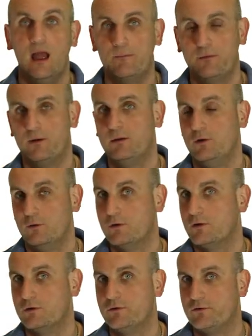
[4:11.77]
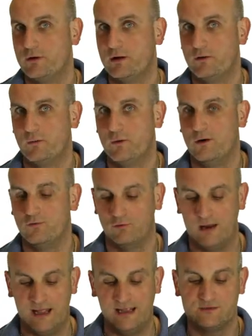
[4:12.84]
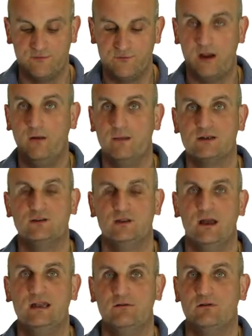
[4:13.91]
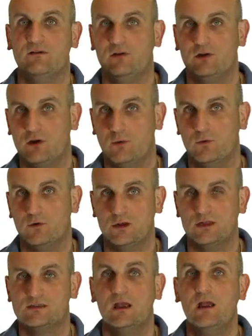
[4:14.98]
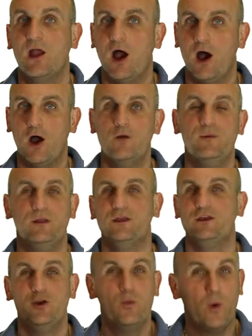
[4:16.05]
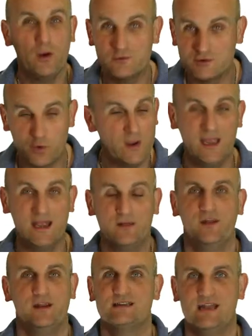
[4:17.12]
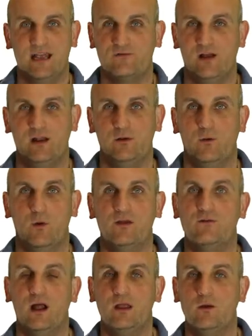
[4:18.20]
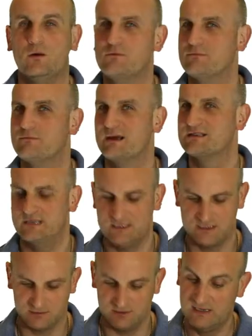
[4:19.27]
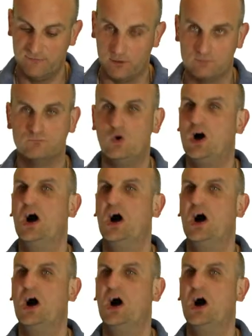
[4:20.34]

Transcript: and probably all courses throughout the world relates very much to the idea of giving you coordinates, hoping that you won't twig that it's an X value and a Y value. Oh, math teachers are evil.